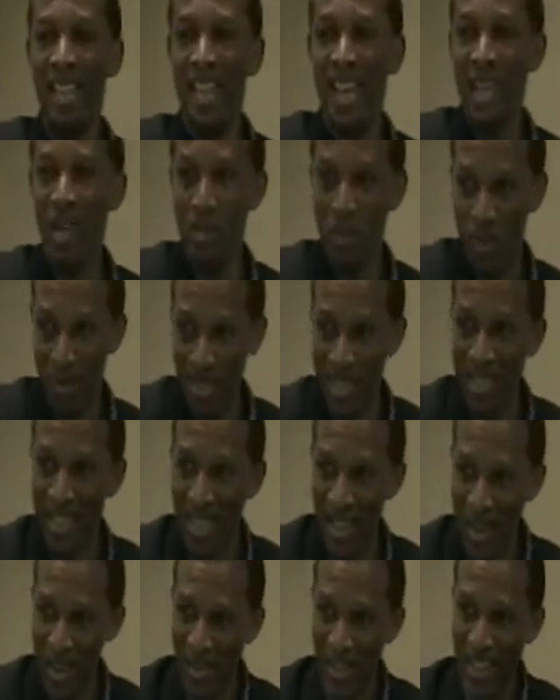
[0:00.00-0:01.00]
and you pull it
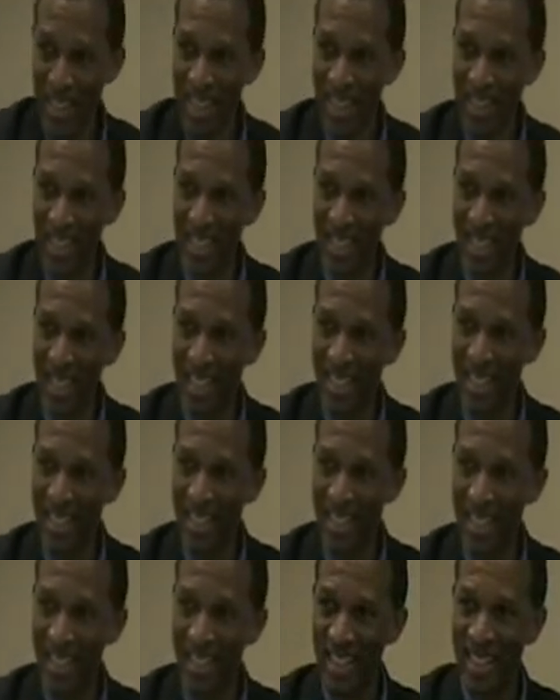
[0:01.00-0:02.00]
slowly,
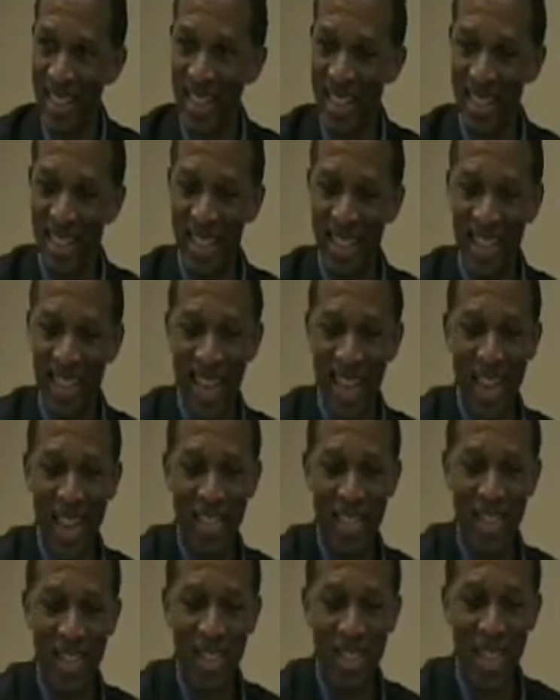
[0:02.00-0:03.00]

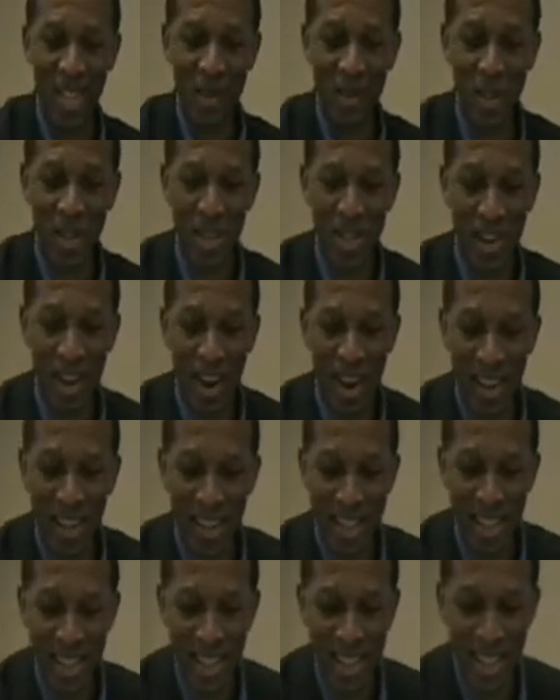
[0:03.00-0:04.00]
and then you see what you caught.
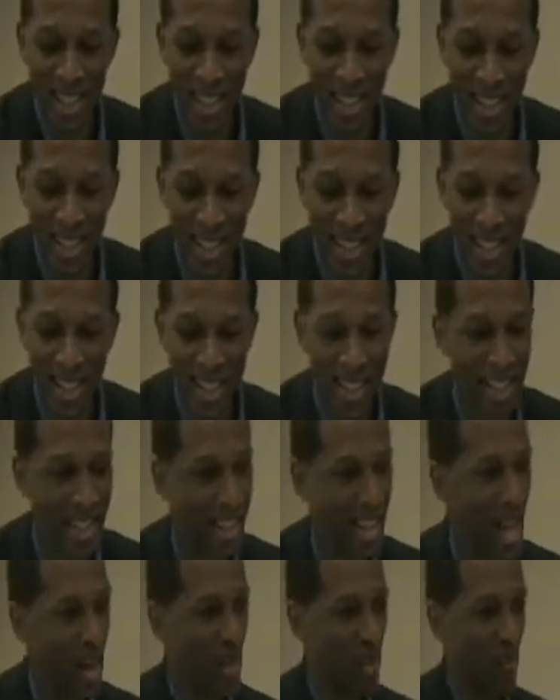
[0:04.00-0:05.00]

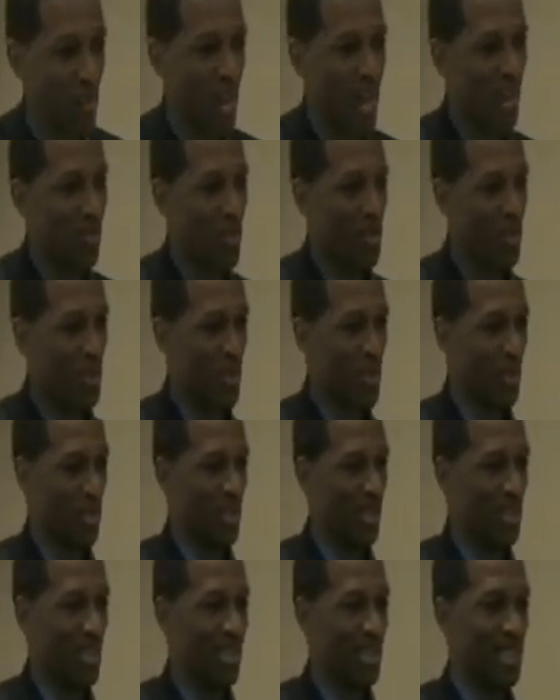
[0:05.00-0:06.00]
I was 5 years
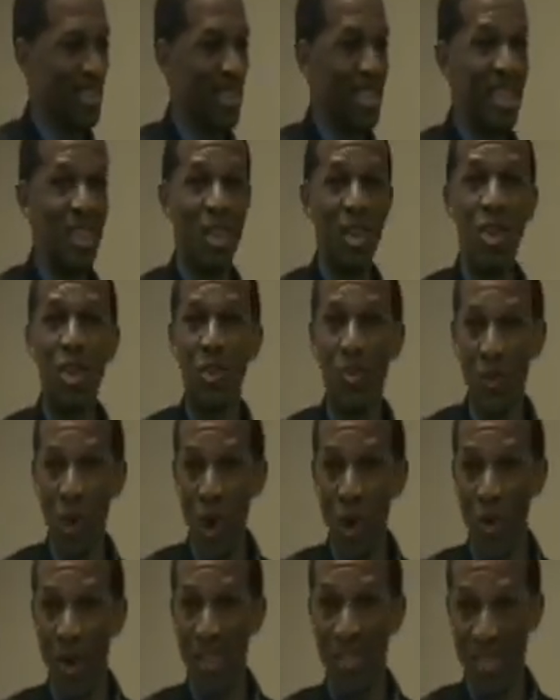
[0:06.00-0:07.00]
old. The
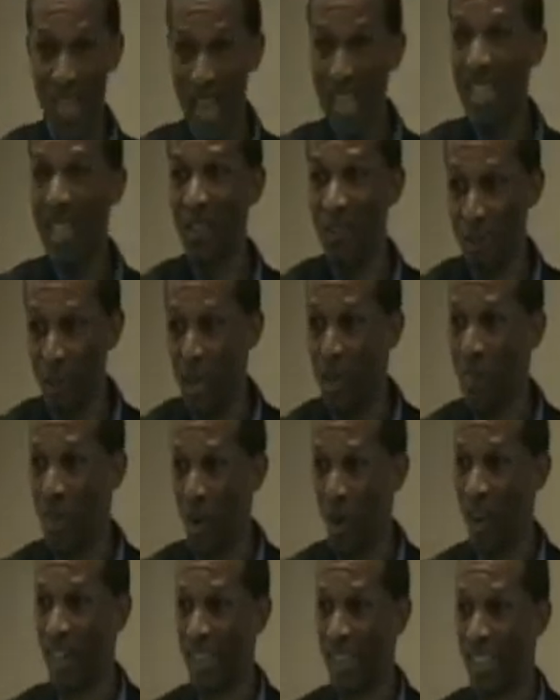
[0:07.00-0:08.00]
throw-in, that's the fun
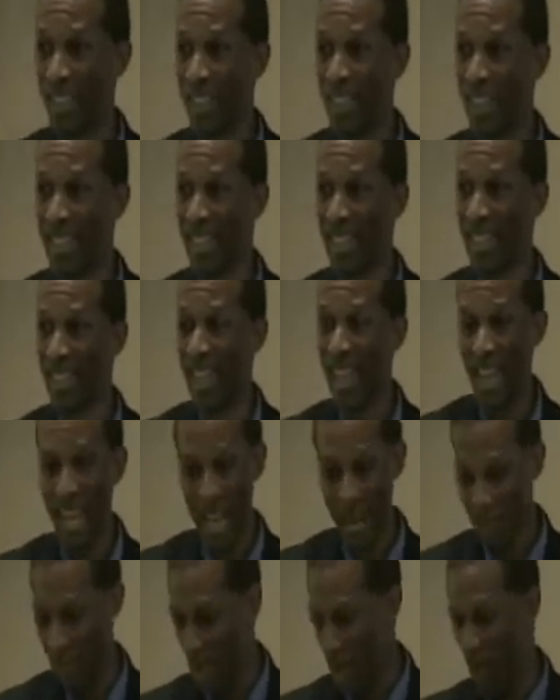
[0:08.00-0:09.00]
part. And
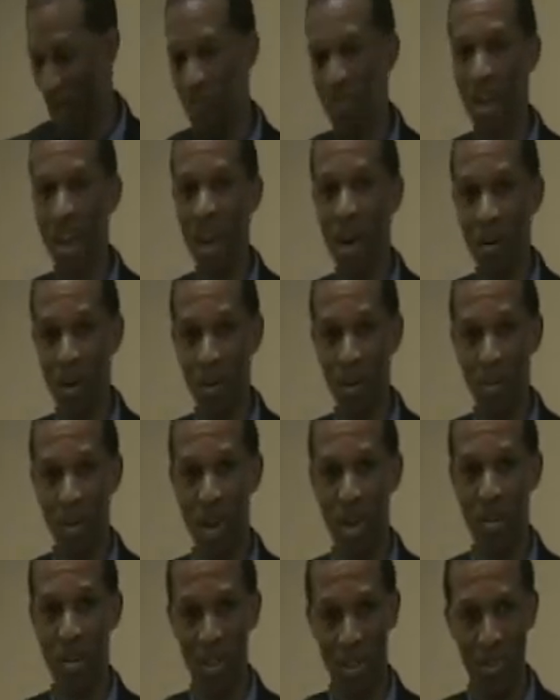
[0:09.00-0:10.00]
I'm there with my older
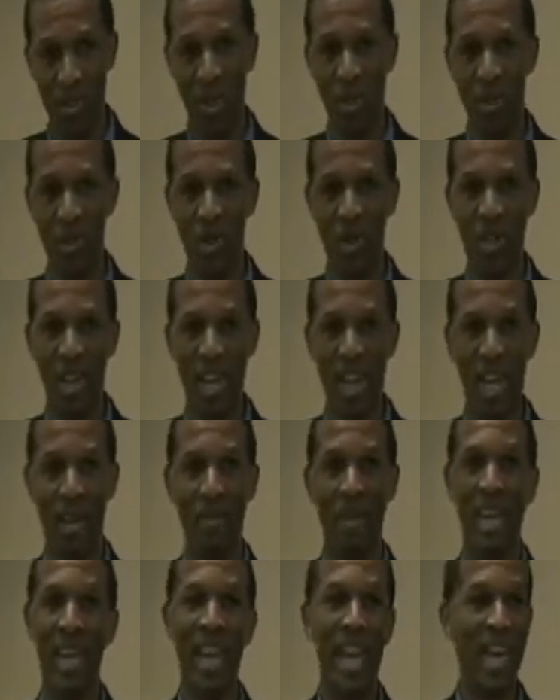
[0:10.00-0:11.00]
brother, he's 3 years older than I
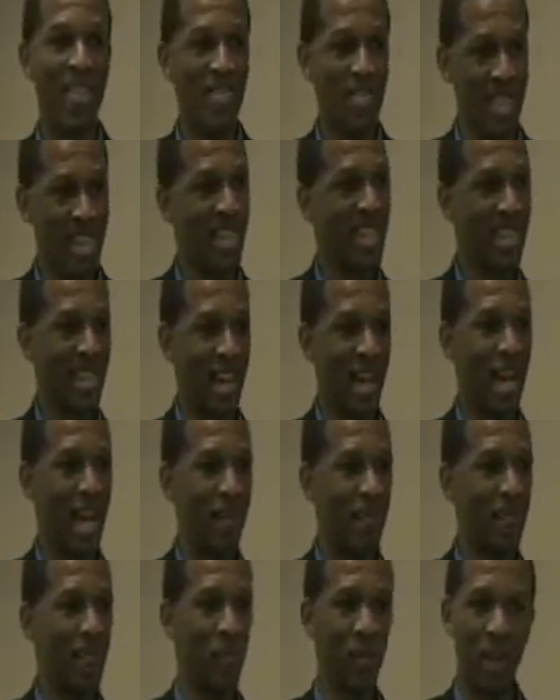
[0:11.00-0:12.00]
am, and this
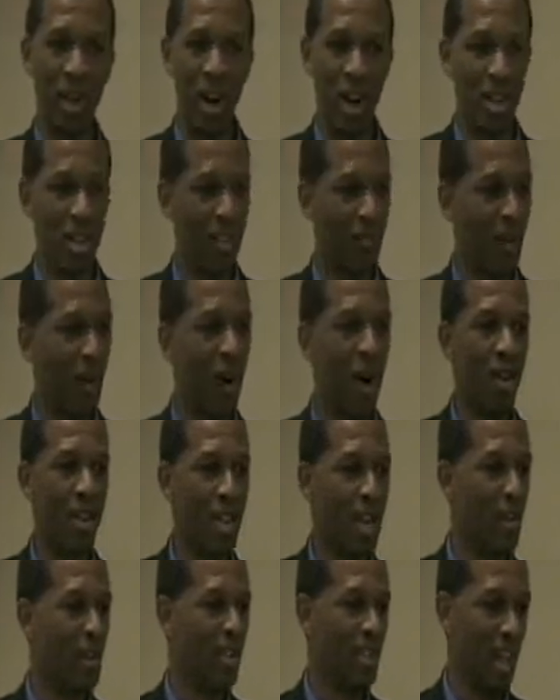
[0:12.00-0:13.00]
time, regardless of all
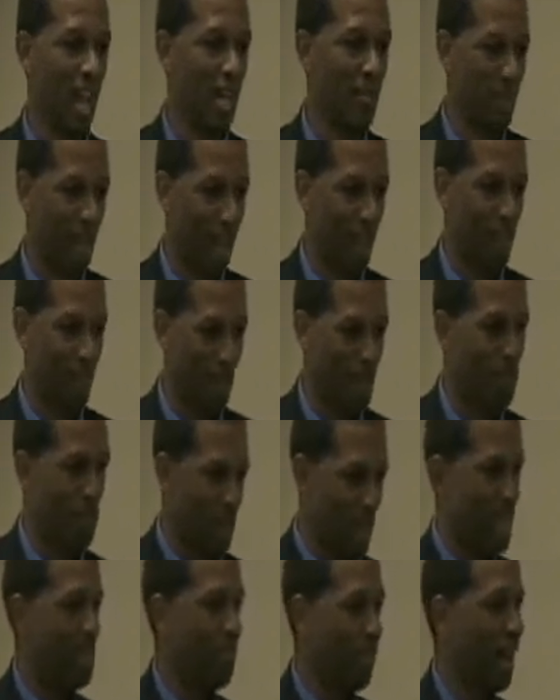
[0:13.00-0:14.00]
the other times I've been
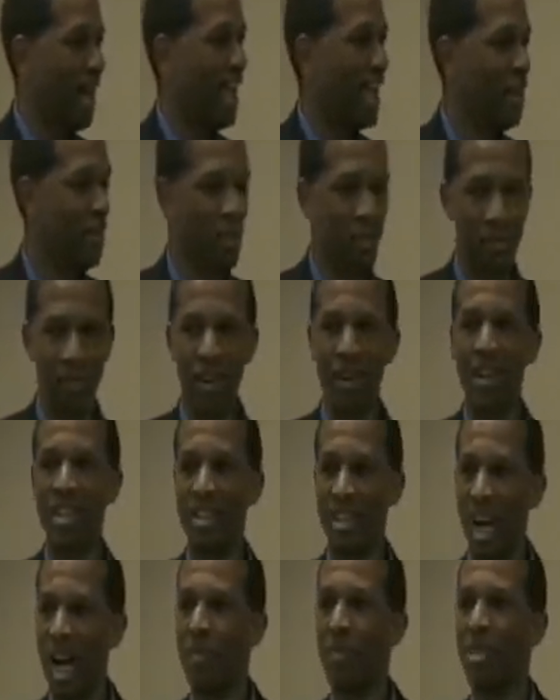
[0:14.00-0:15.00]
beaten by him in
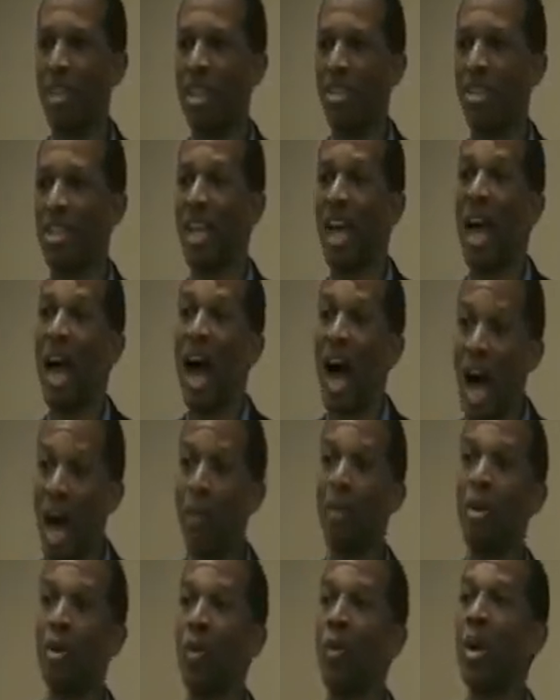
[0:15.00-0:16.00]
various competitions,
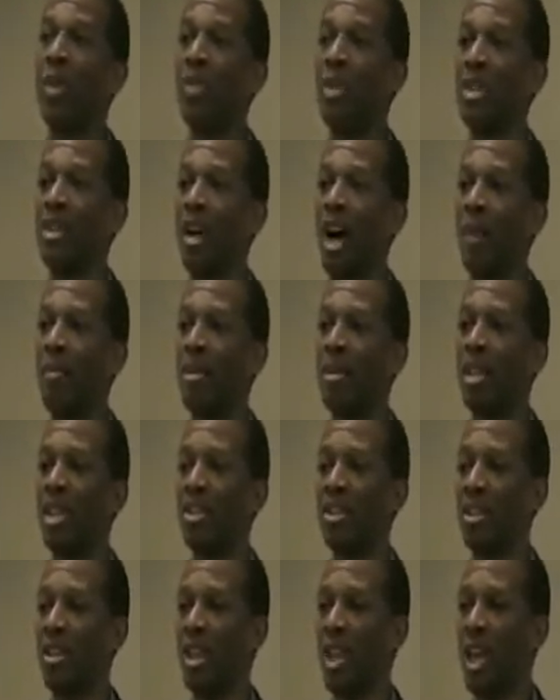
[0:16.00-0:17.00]
I'm going to win this
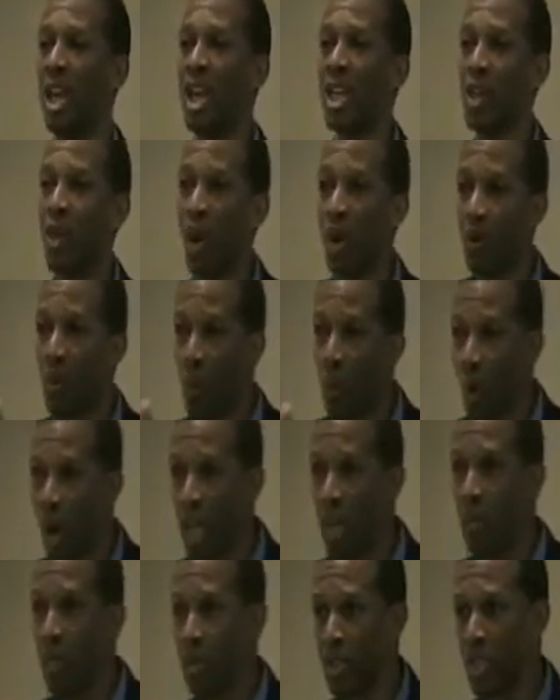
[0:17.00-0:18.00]
competition. So on
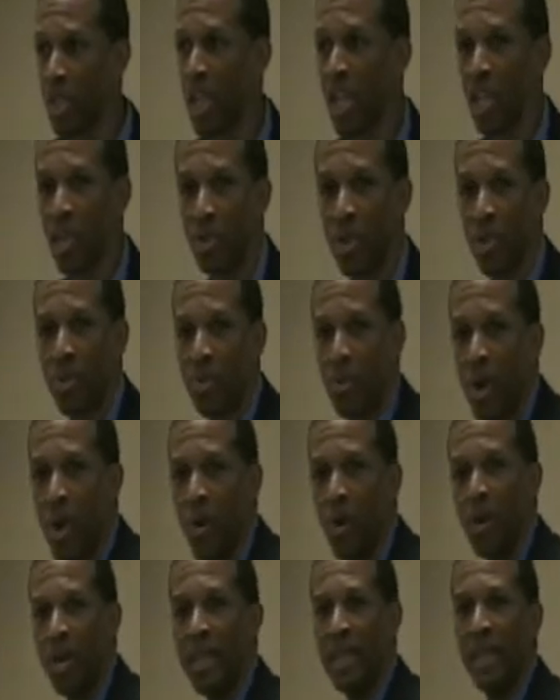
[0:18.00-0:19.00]
one particular
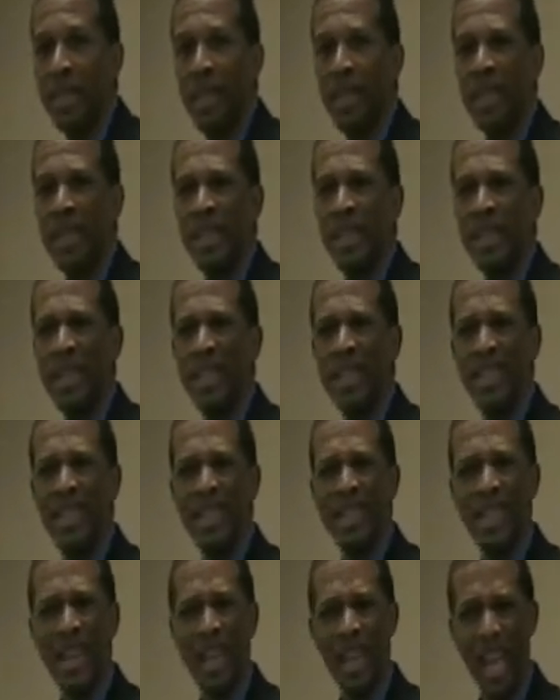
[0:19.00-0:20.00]
throw,
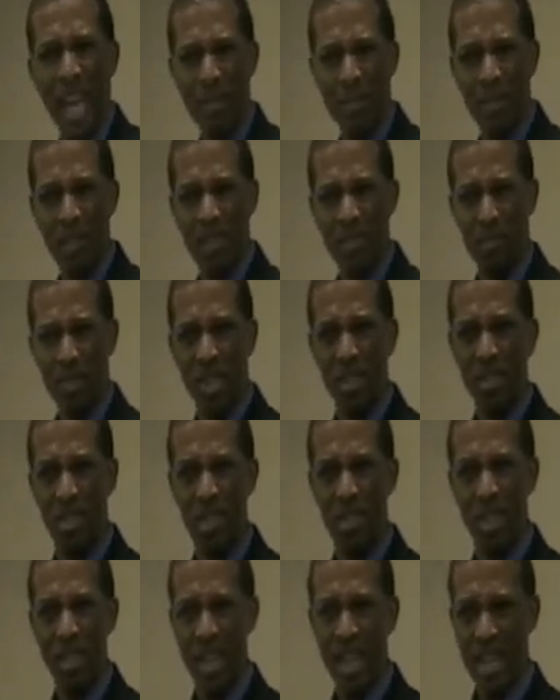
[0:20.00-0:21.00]
did I happen to
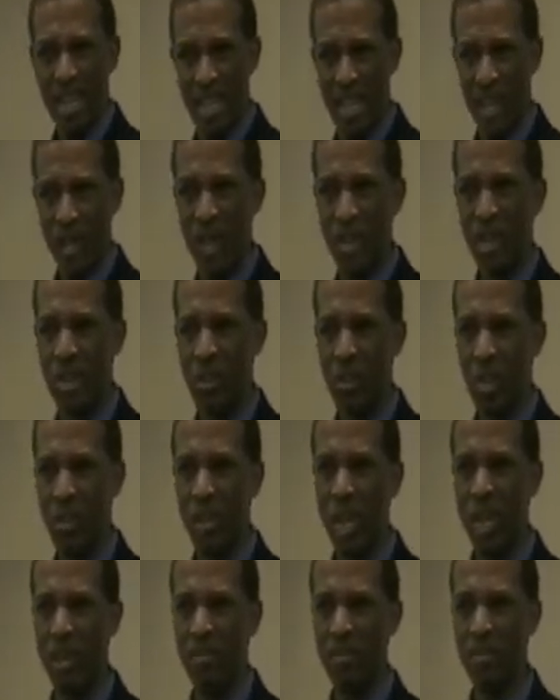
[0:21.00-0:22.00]
mention I didn't know how to
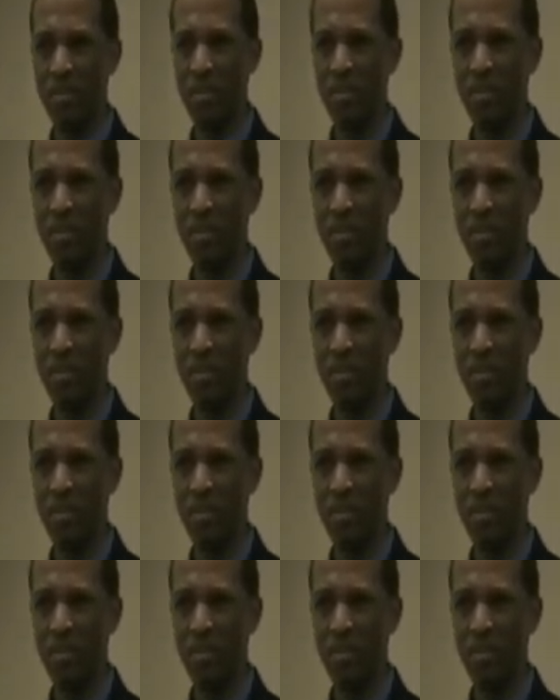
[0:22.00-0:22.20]
swim yet?